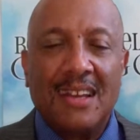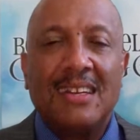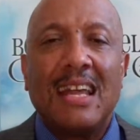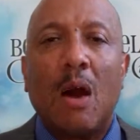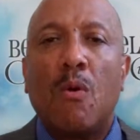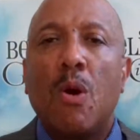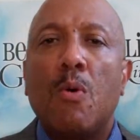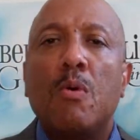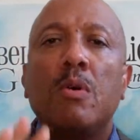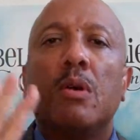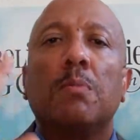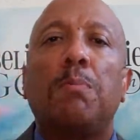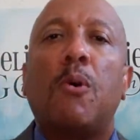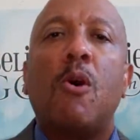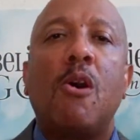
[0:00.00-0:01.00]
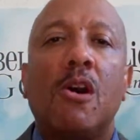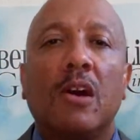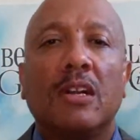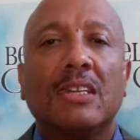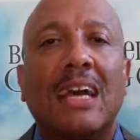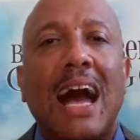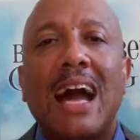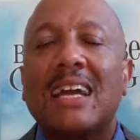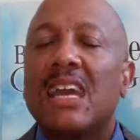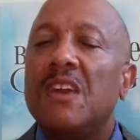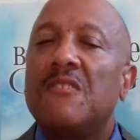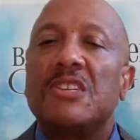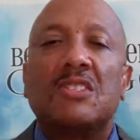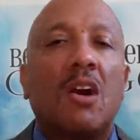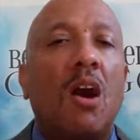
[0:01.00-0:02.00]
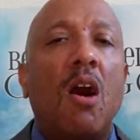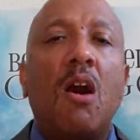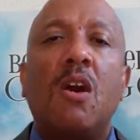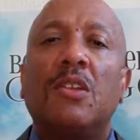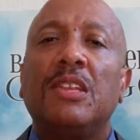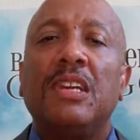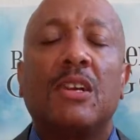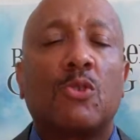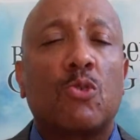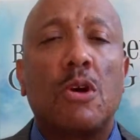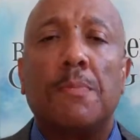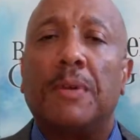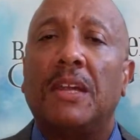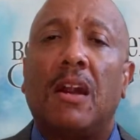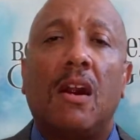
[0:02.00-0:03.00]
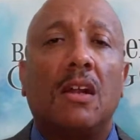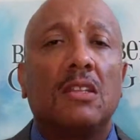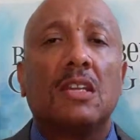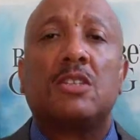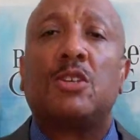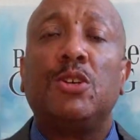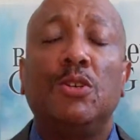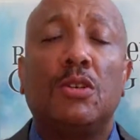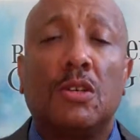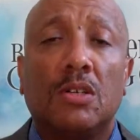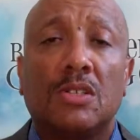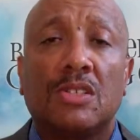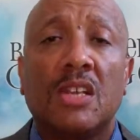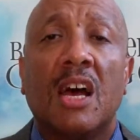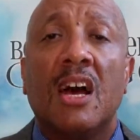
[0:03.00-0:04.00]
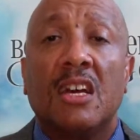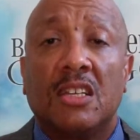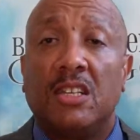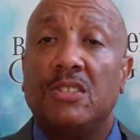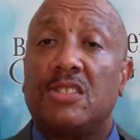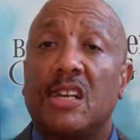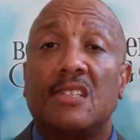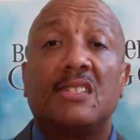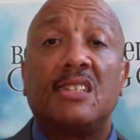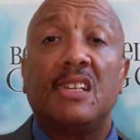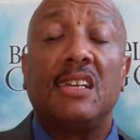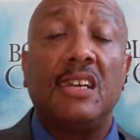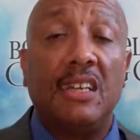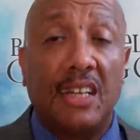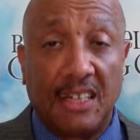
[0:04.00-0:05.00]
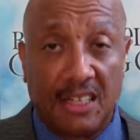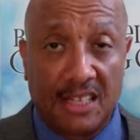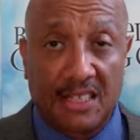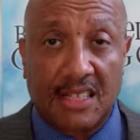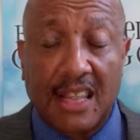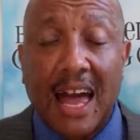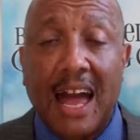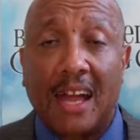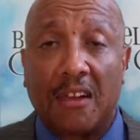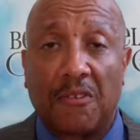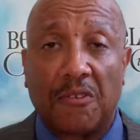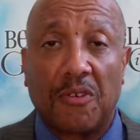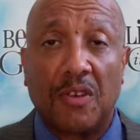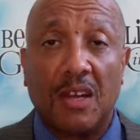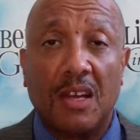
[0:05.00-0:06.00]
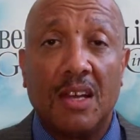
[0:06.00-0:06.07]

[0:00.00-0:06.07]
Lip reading: Now, when we were born, God gave us all the equipment, all the tools to succeed in this life.